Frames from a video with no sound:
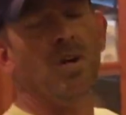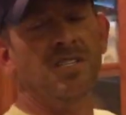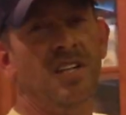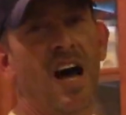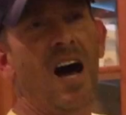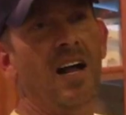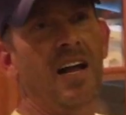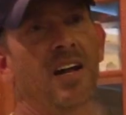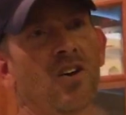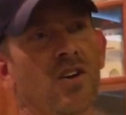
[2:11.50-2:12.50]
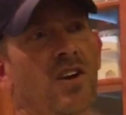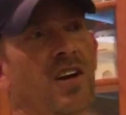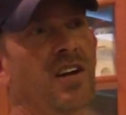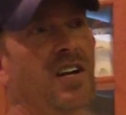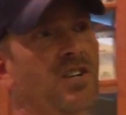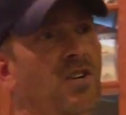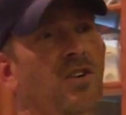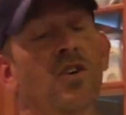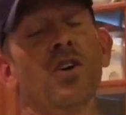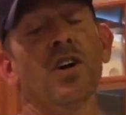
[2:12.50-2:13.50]
was not in good
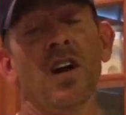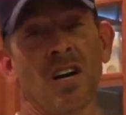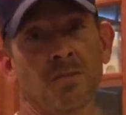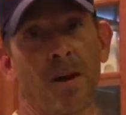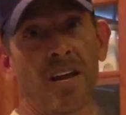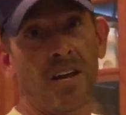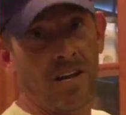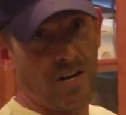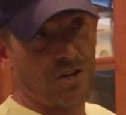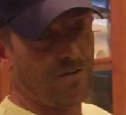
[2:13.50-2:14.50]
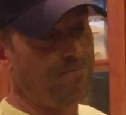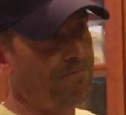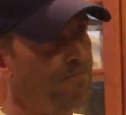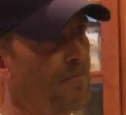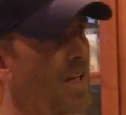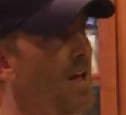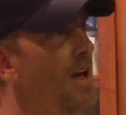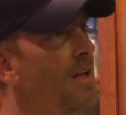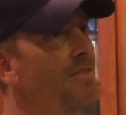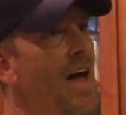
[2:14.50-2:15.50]
condition, good cosmetic condition.
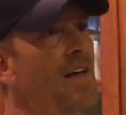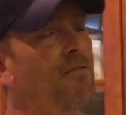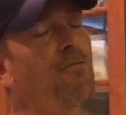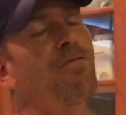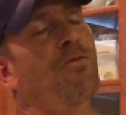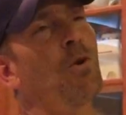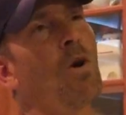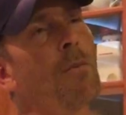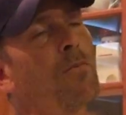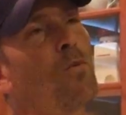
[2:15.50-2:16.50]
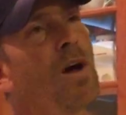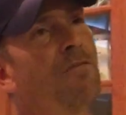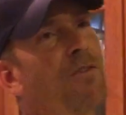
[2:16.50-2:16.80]
That threw up red